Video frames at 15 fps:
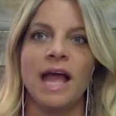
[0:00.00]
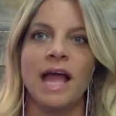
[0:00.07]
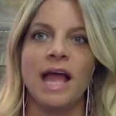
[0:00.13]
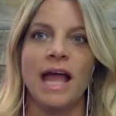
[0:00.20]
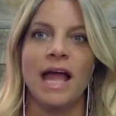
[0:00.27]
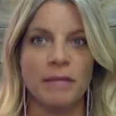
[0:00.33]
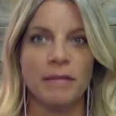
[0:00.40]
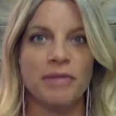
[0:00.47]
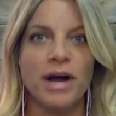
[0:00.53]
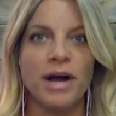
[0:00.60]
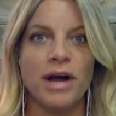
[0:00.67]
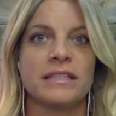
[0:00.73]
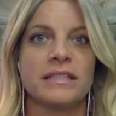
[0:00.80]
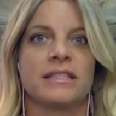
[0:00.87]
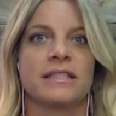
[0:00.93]
and if I
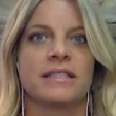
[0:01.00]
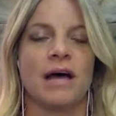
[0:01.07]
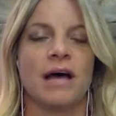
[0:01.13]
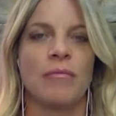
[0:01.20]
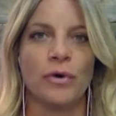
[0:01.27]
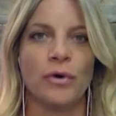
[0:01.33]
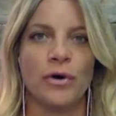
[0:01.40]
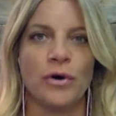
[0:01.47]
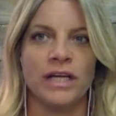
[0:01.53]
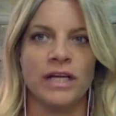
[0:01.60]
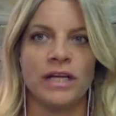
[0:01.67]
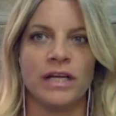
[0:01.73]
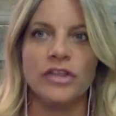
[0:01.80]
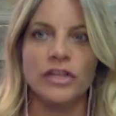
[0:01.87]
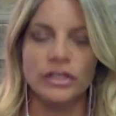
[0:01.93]
practice that morning,